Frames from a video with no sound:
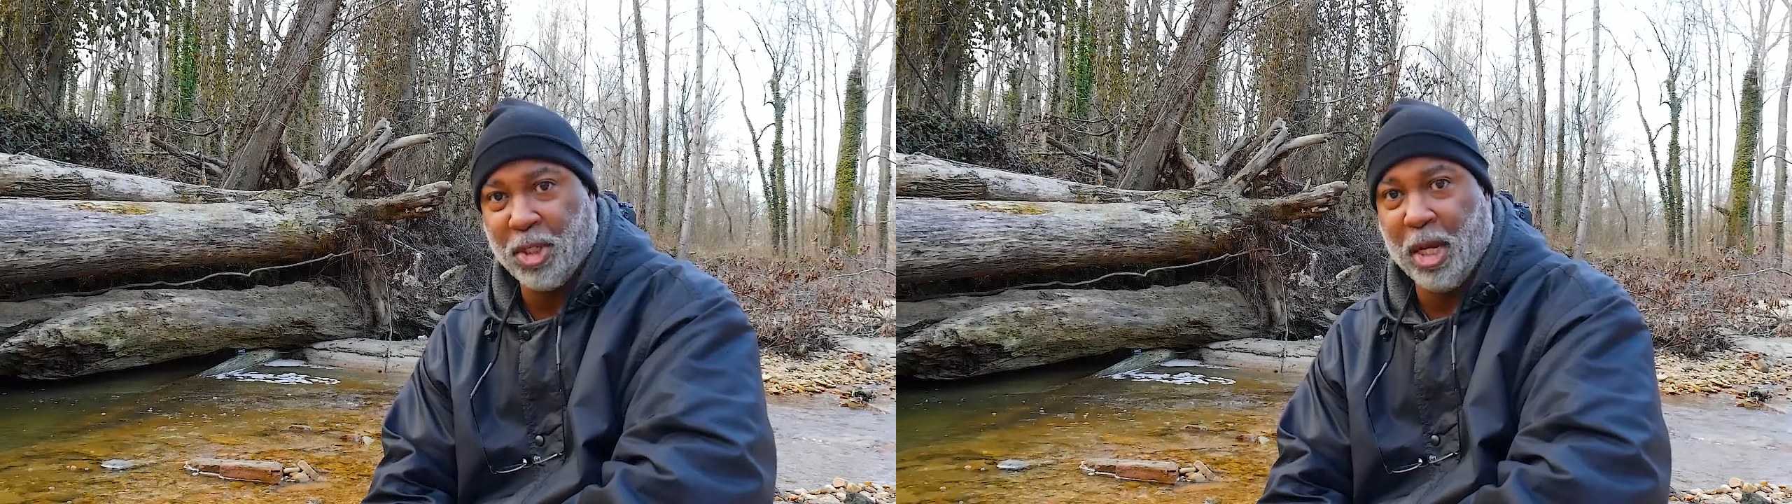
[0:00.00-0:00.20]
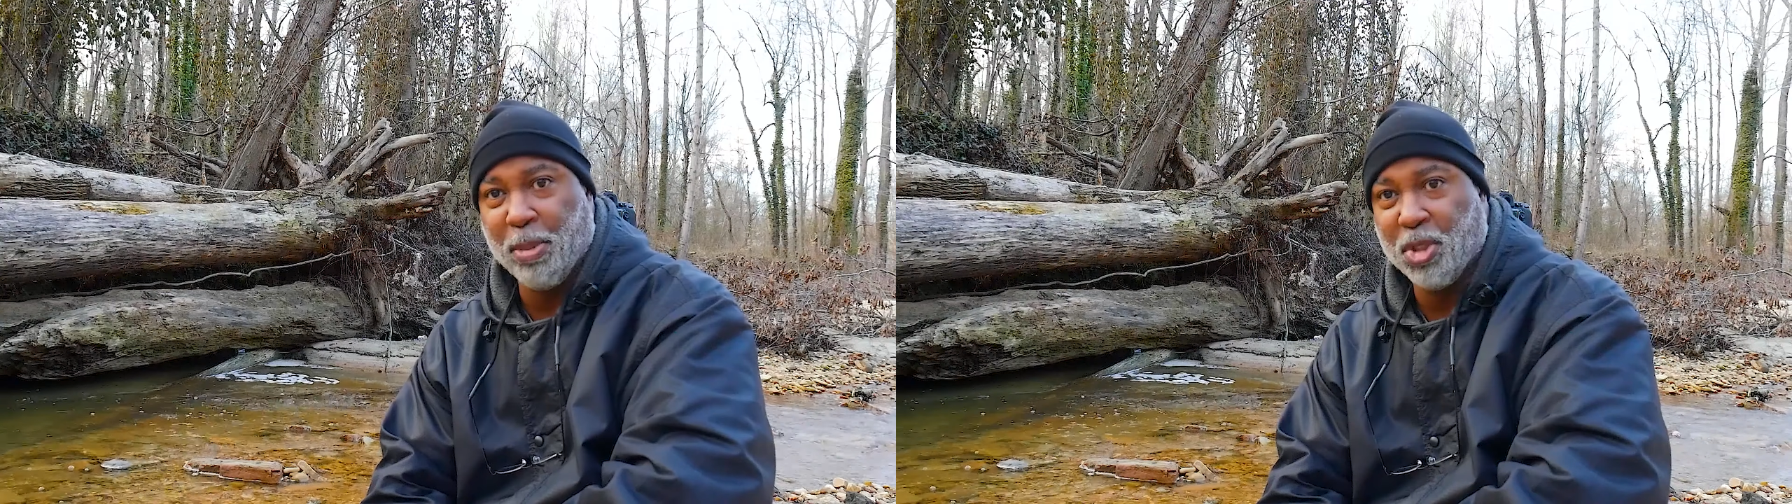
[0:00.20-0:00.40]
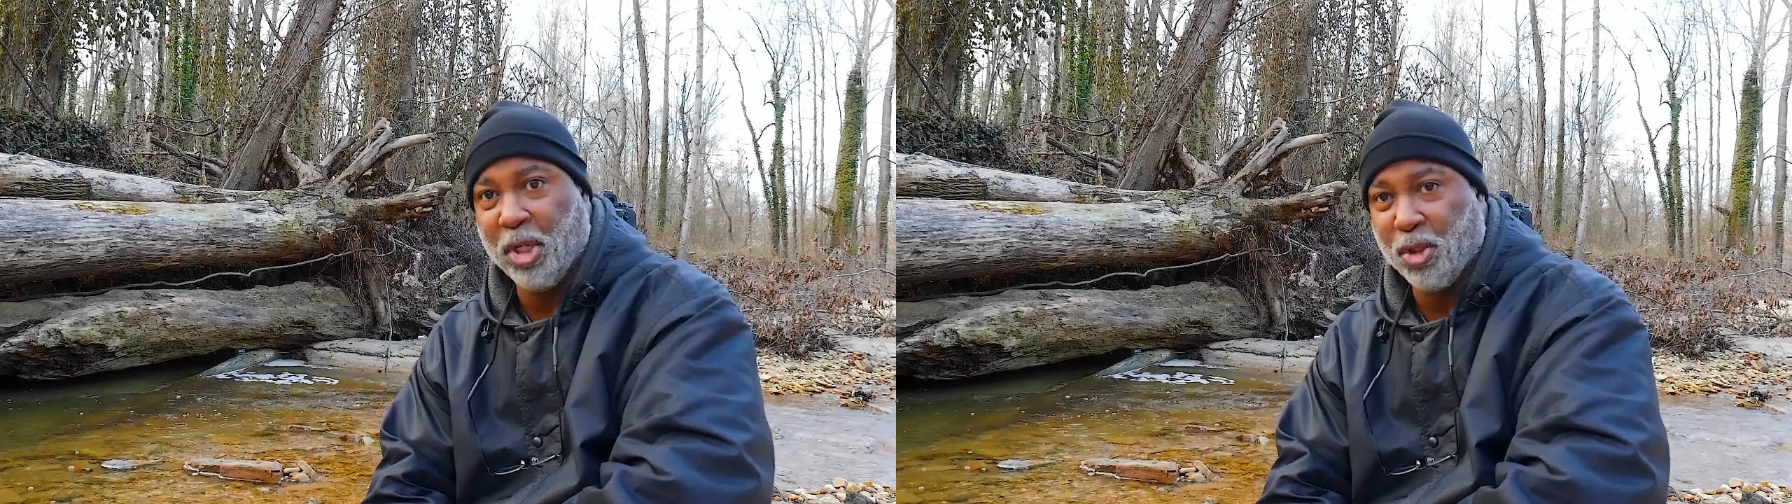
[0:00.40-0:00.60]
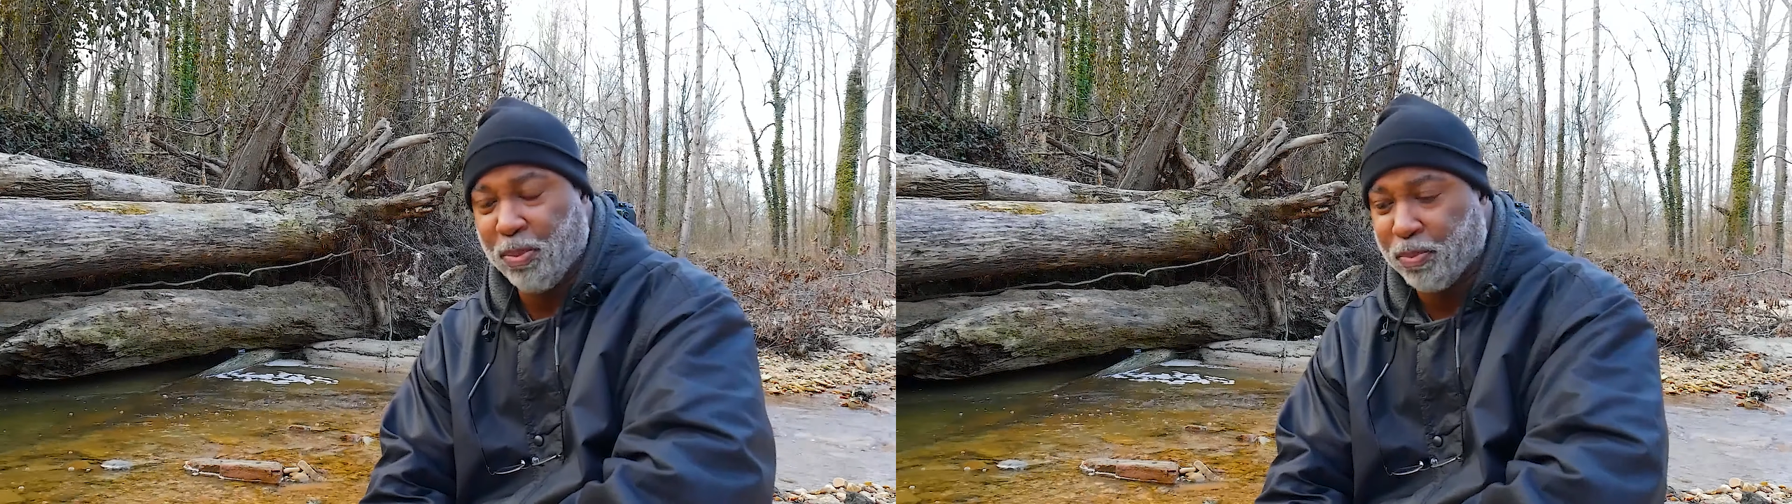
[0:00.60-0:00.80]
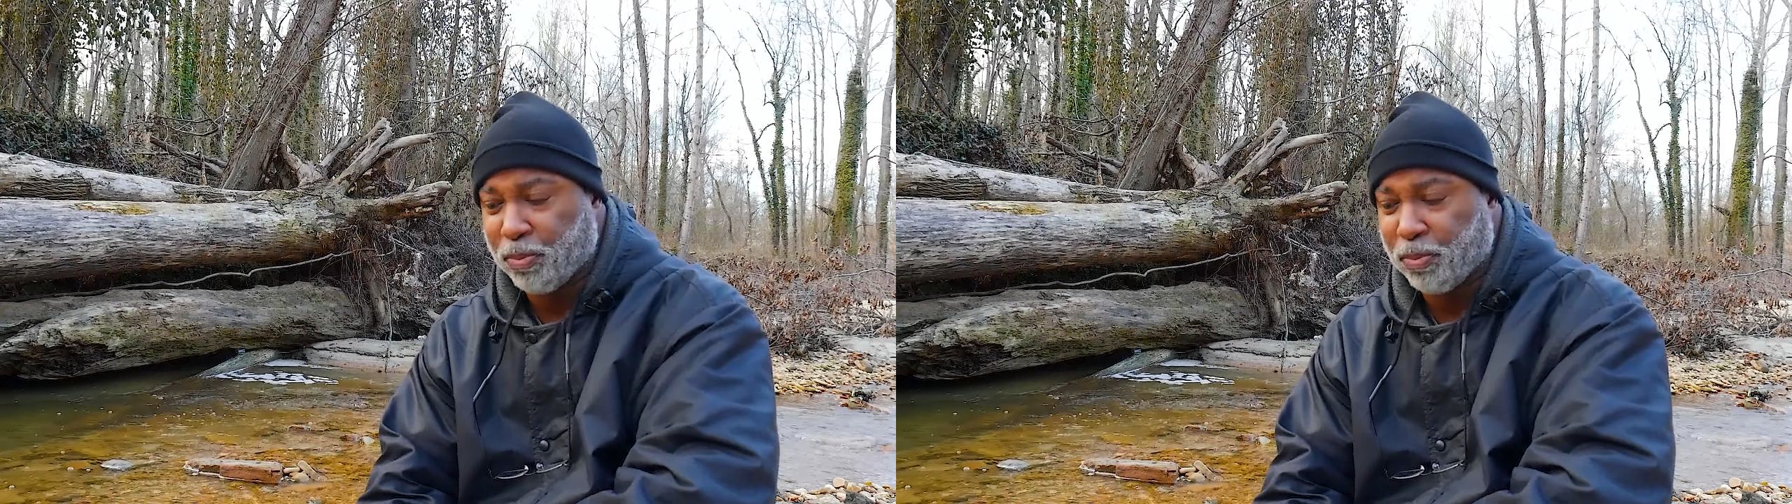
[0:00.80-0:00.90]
composition.